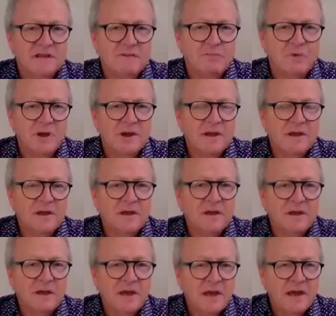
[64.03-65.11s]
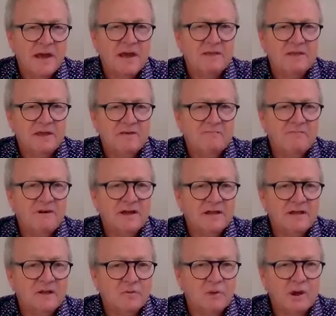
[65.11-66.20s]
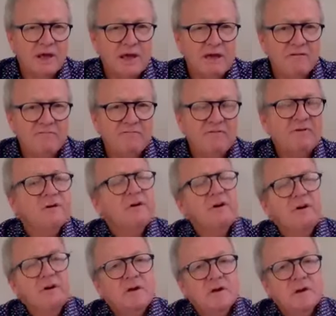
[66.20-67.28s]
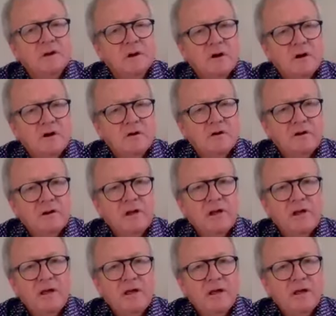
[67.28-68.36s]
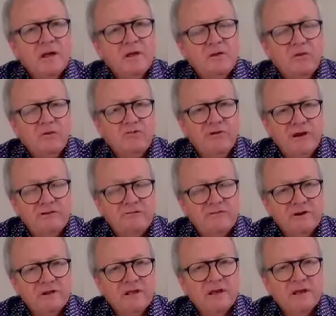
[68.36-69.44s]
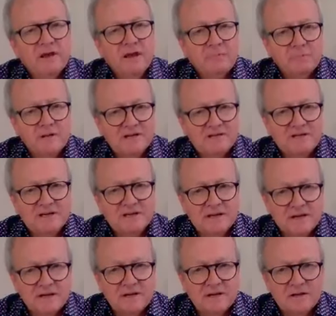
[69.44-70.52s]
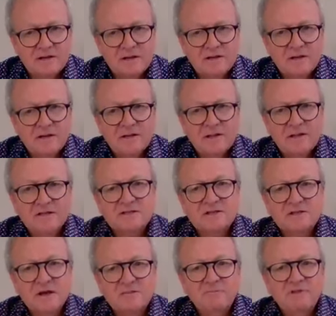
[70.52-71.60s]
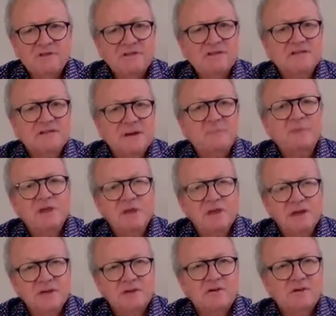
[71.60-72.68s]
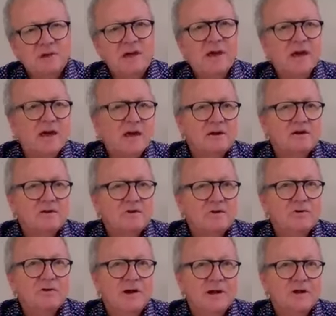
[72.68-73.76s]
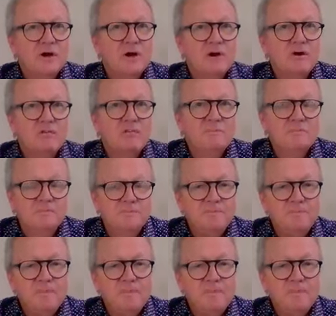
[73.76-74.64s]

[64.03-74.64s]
stemware and the effect it will have on your favorite Cap Classique. This is obviously something that you can do at home,